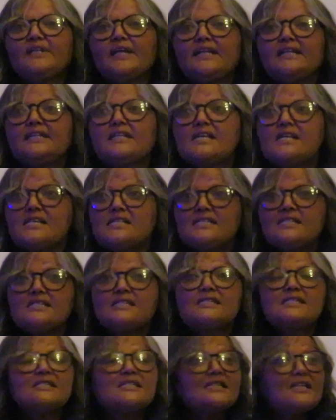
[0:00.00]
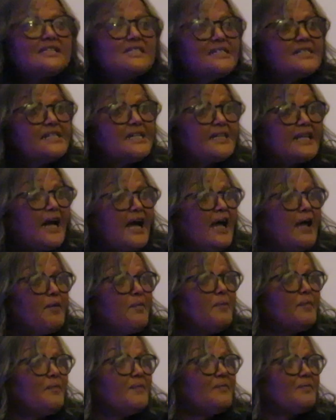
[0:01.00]
that this is the
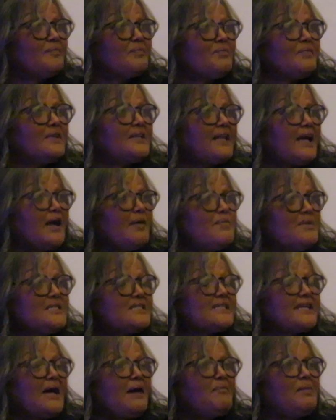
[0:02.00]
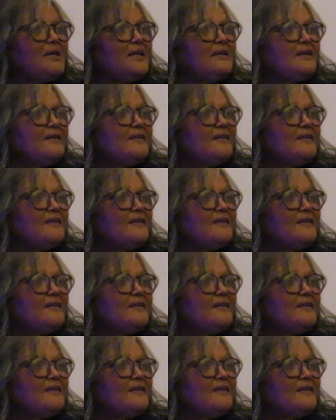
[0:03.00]
time is coming.